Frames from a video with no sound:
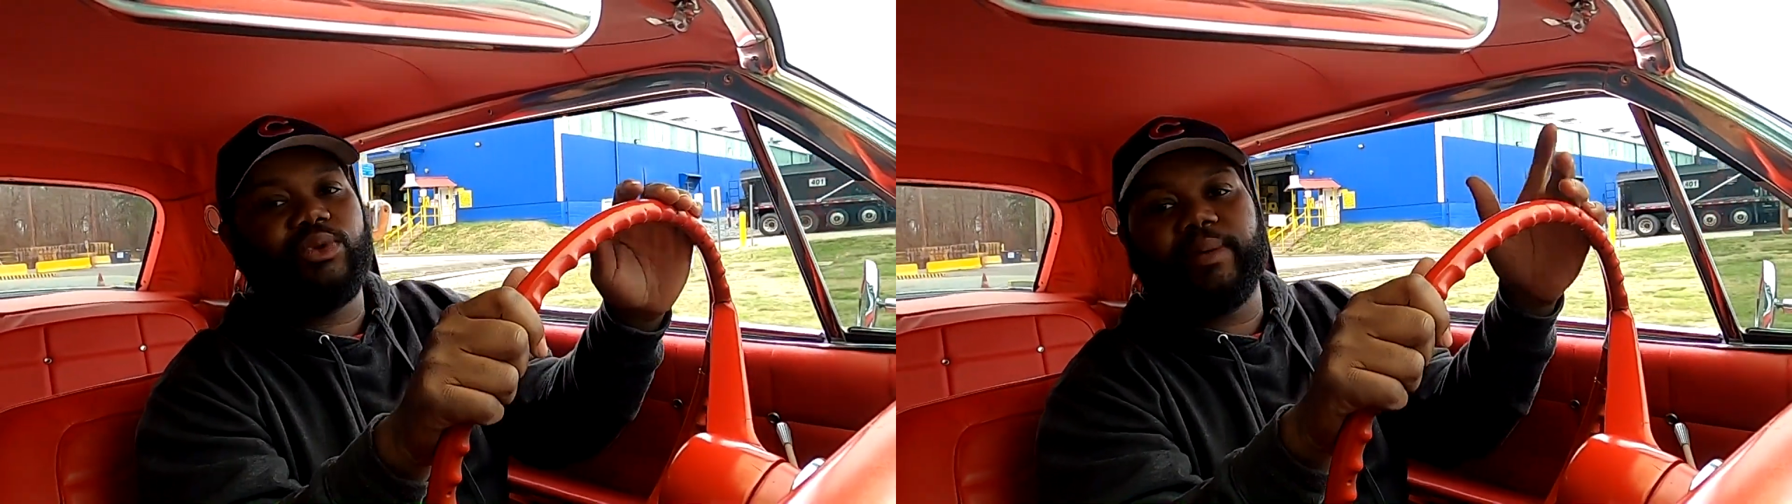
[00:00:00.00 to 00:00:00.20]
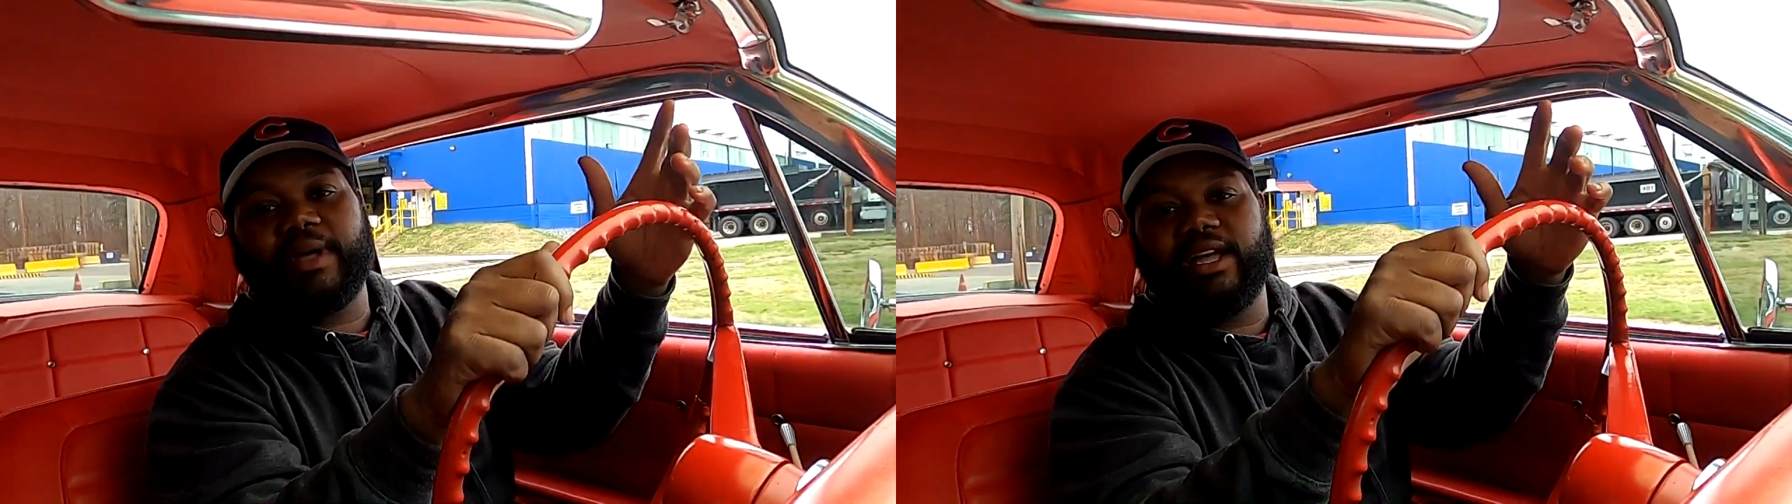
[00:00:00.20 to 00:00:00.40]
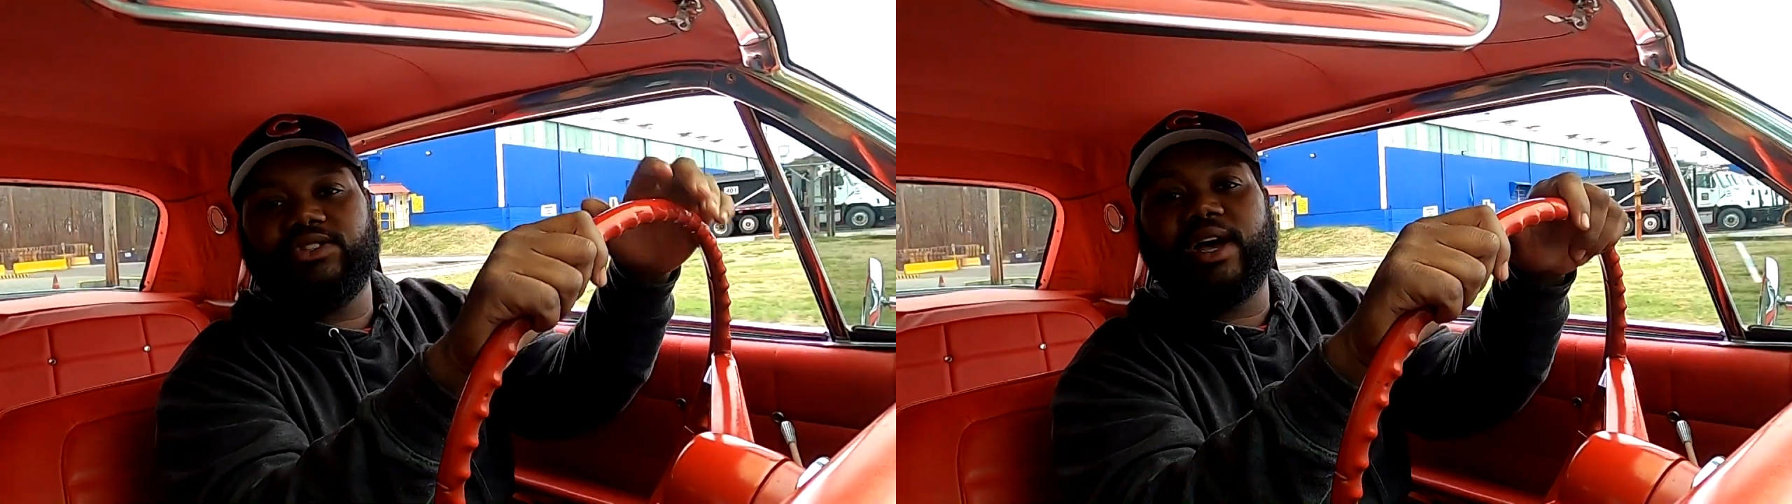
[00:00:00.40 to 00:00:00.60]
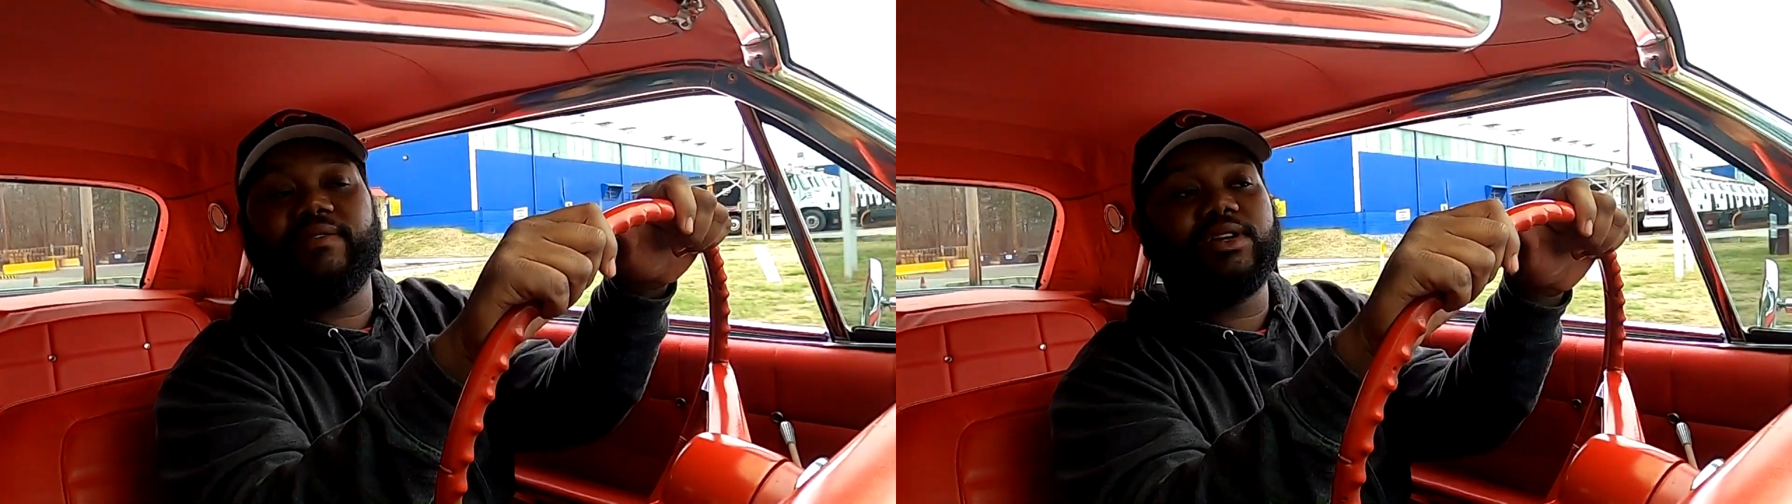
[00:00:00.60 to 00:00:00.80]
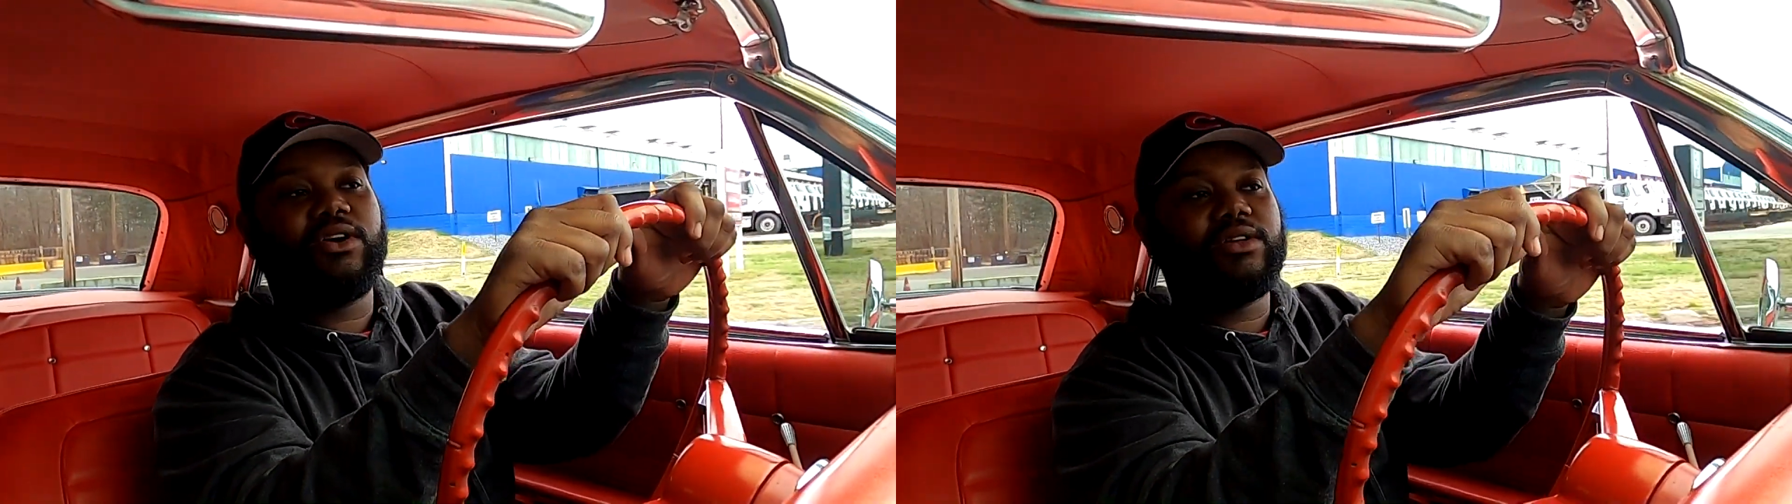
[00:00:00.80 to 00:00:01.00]
When I'm
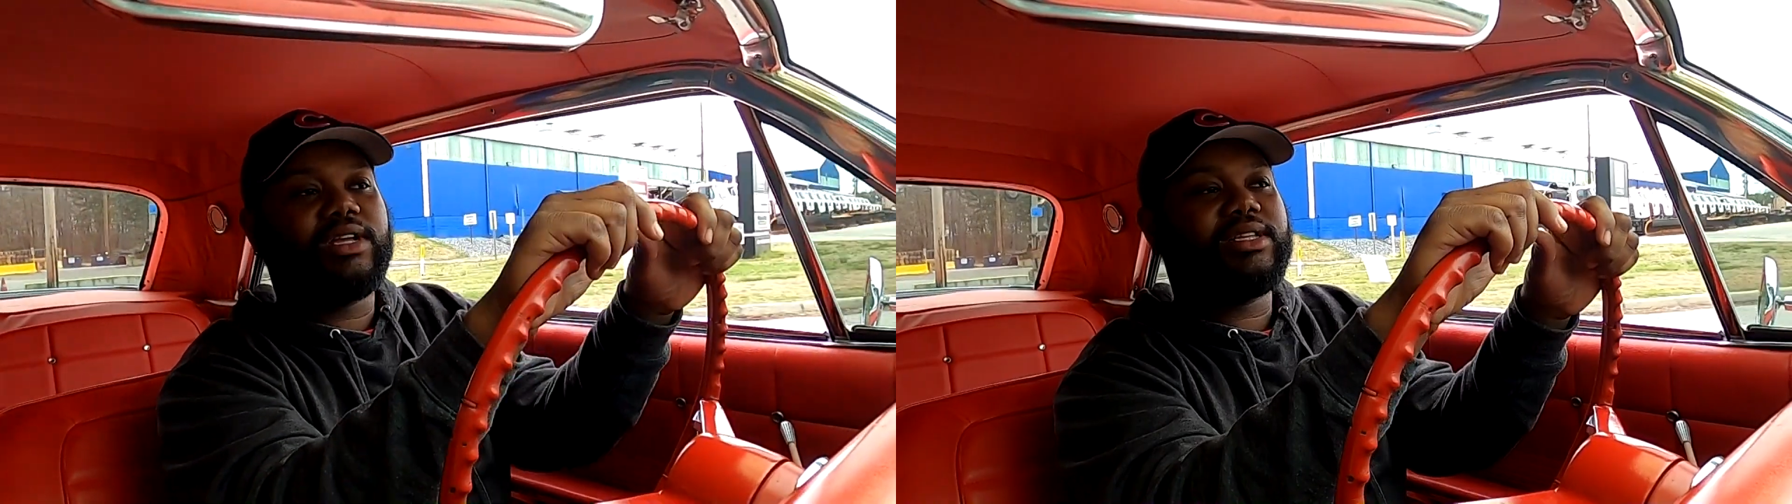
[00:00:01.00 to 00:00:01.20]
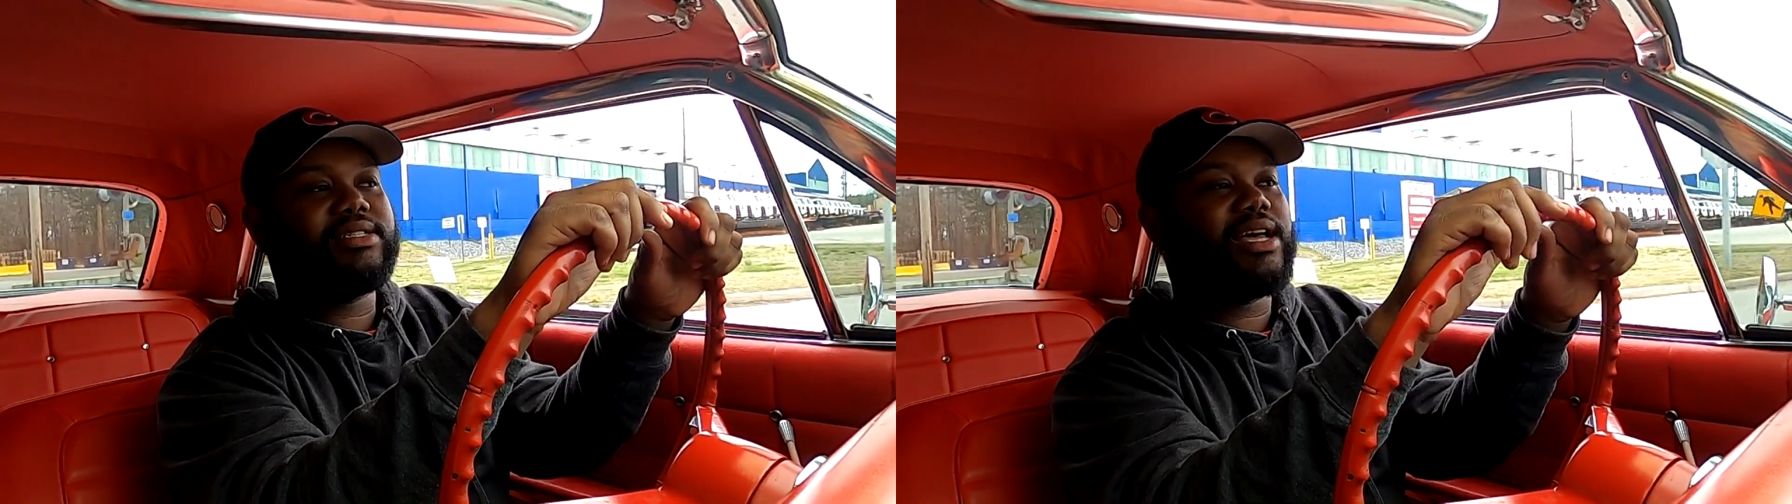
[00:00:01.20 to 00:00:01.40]
driving a car like this,